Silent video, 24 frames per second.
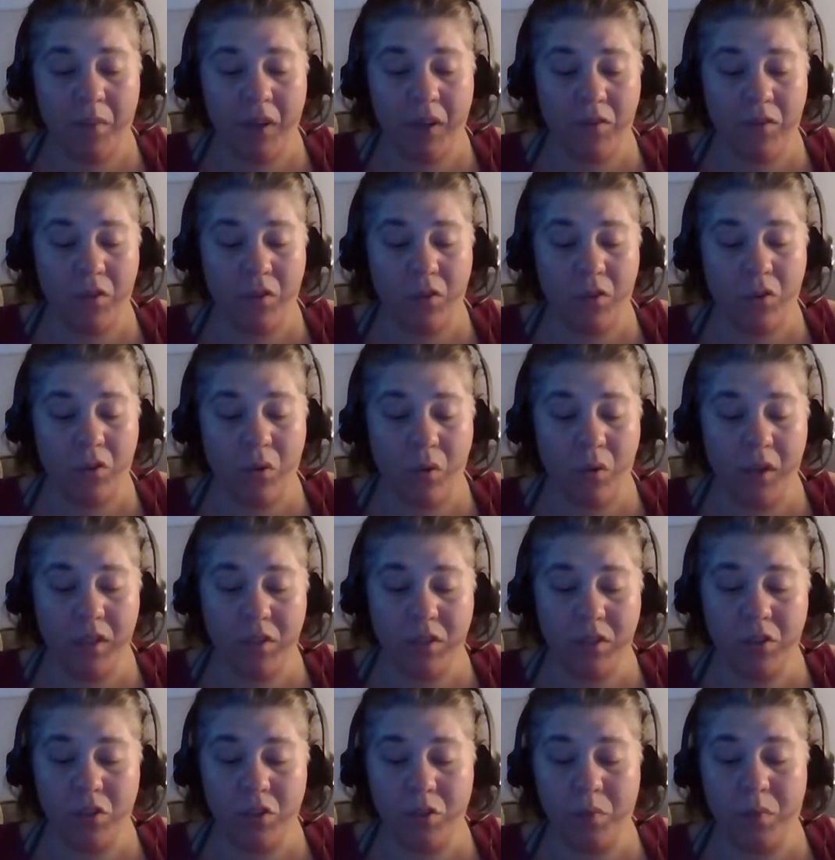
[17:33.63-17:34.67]
If you're
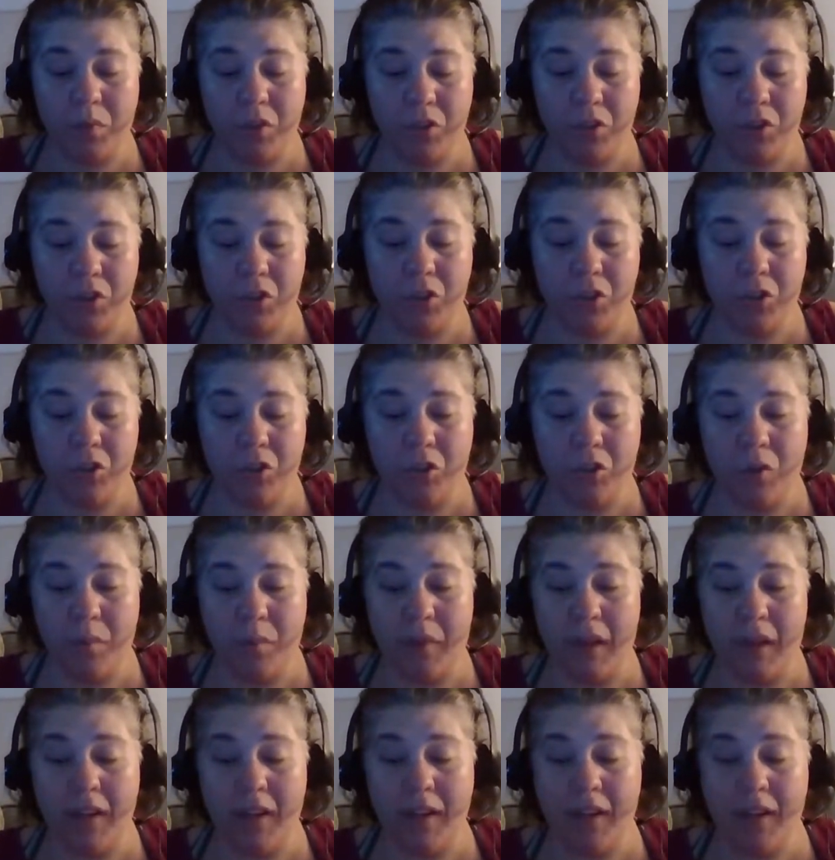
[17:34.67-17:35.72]
going to purchase your
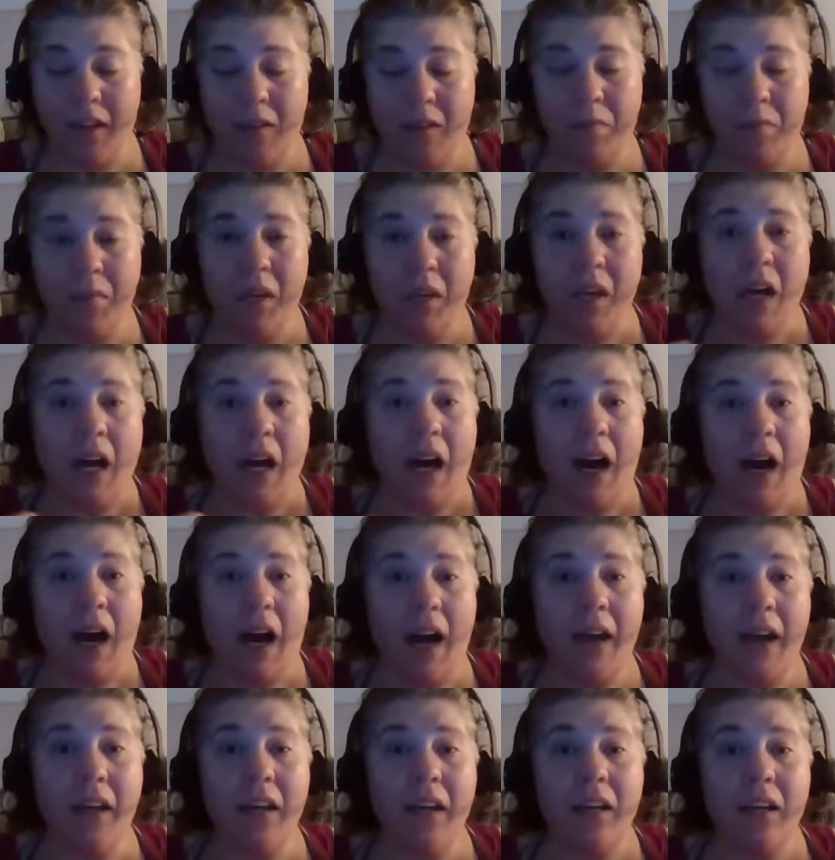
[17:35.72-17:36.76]
domain name,
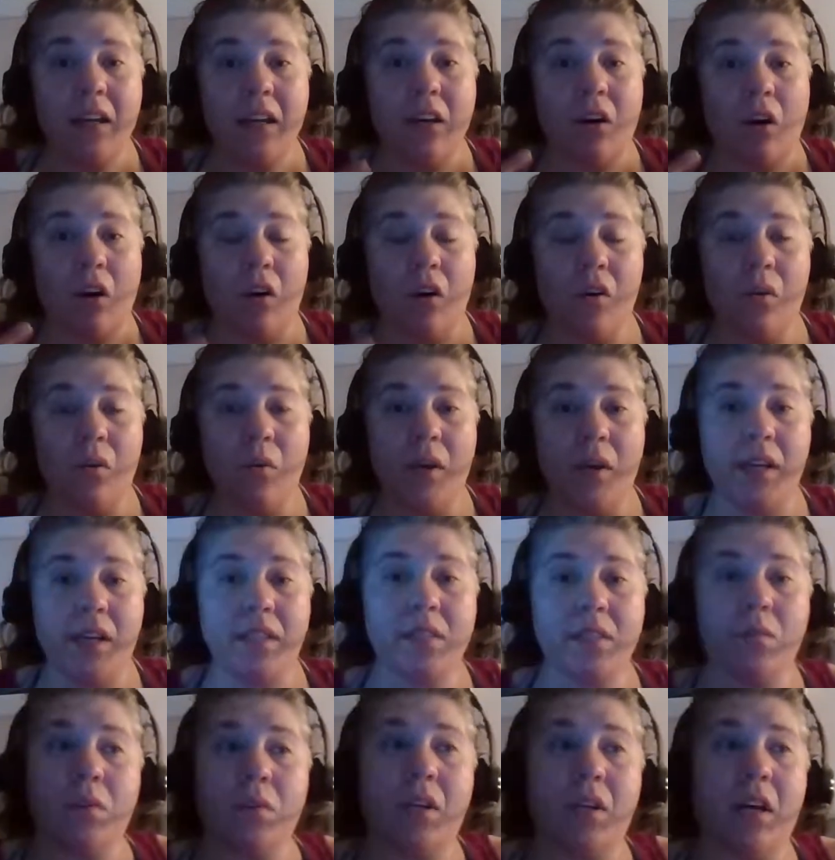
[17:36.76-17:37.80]

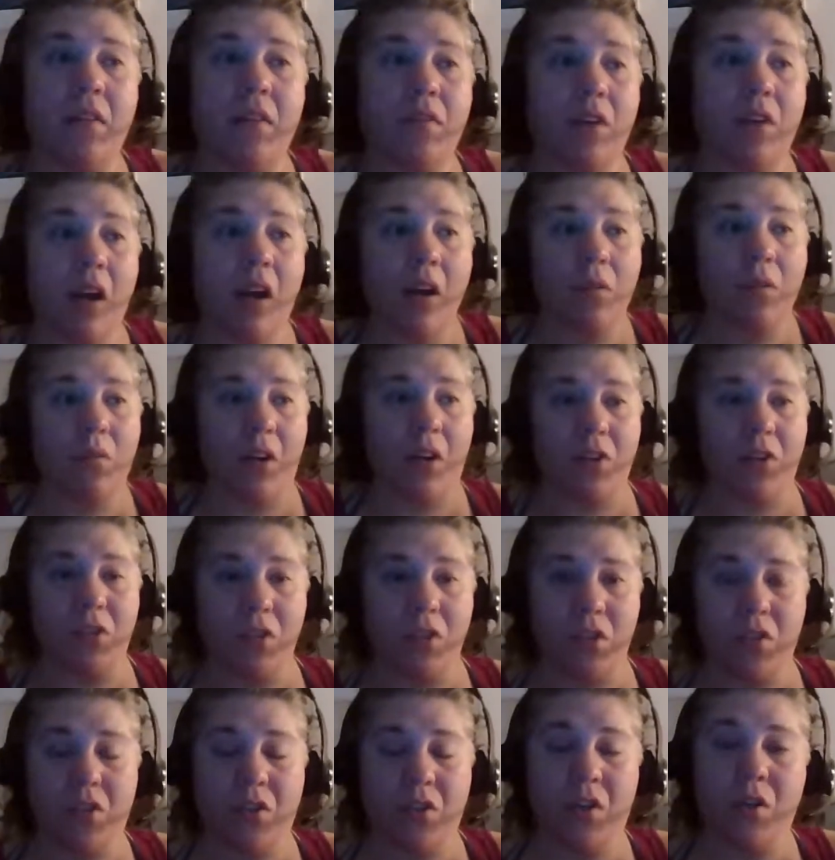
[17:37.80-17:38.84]
whenever I
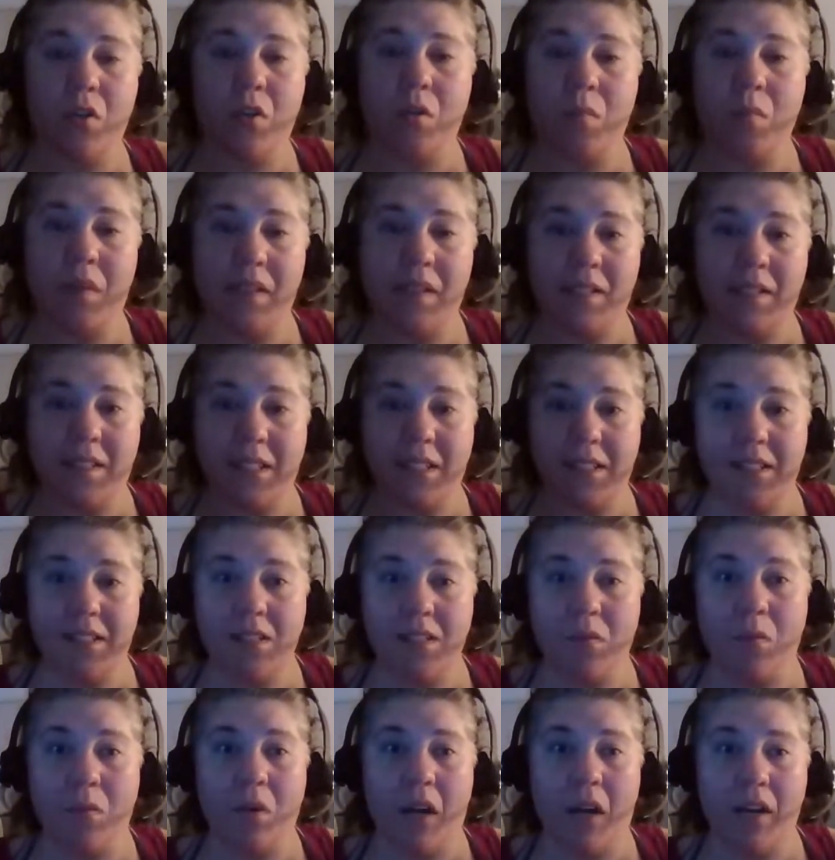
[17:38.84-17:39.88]
register a new business,
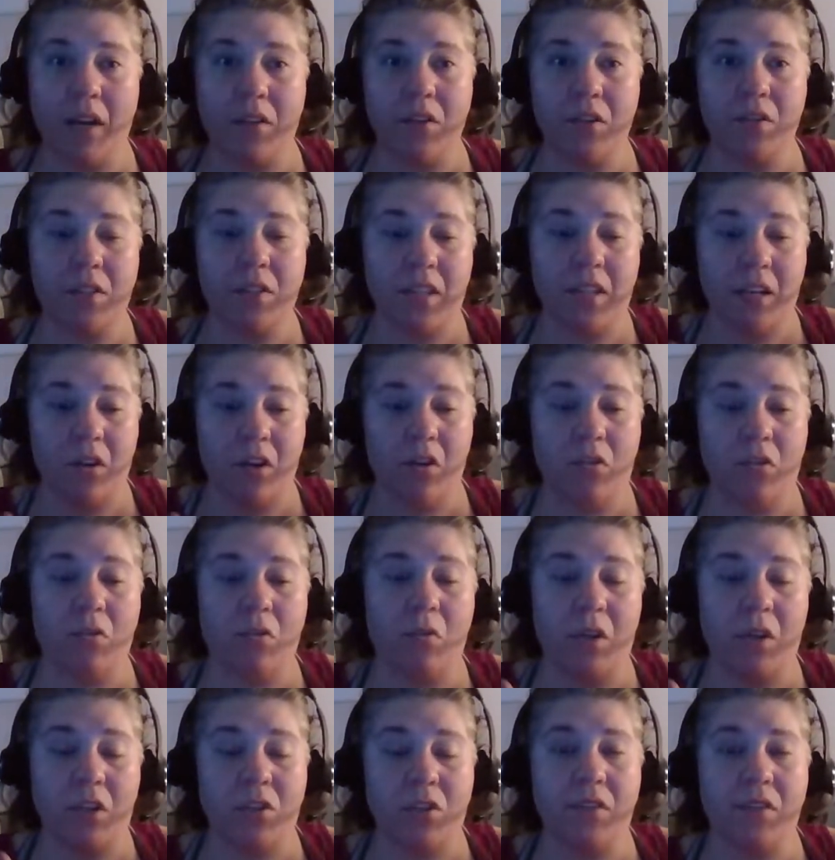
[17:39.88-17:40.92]
what I do is I go through
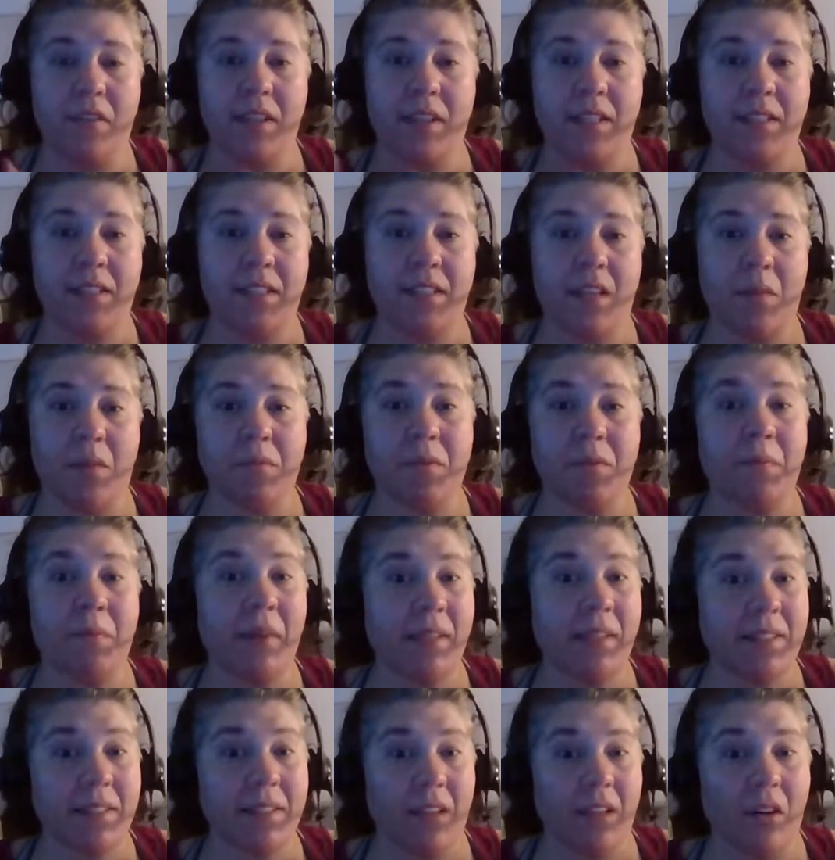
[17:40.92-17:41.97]
each of these steps
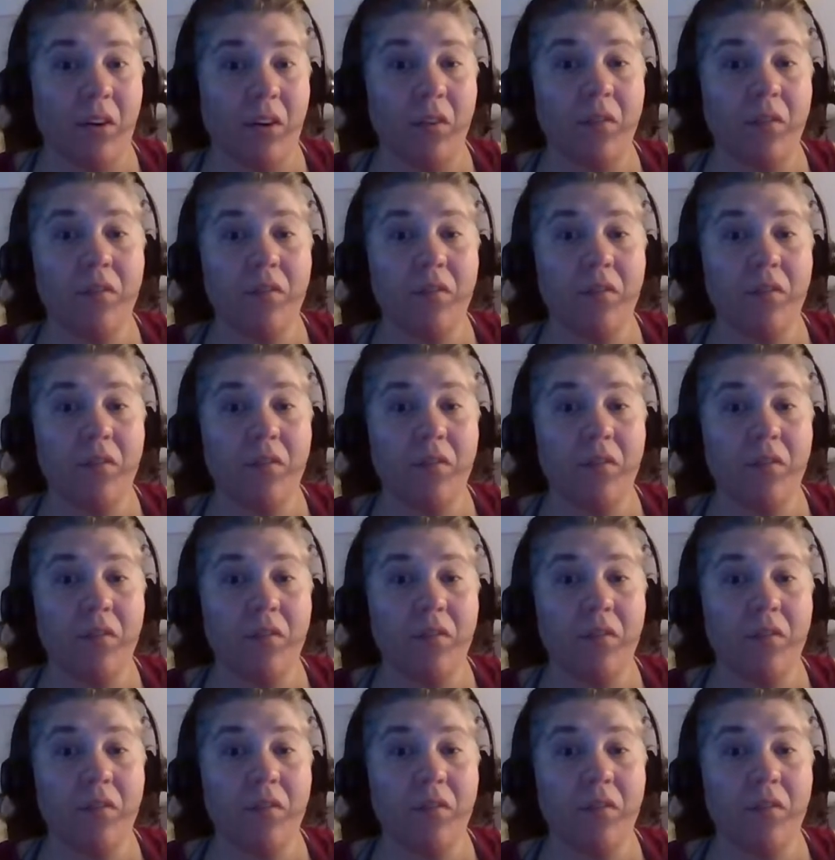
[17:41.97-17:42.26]
myself,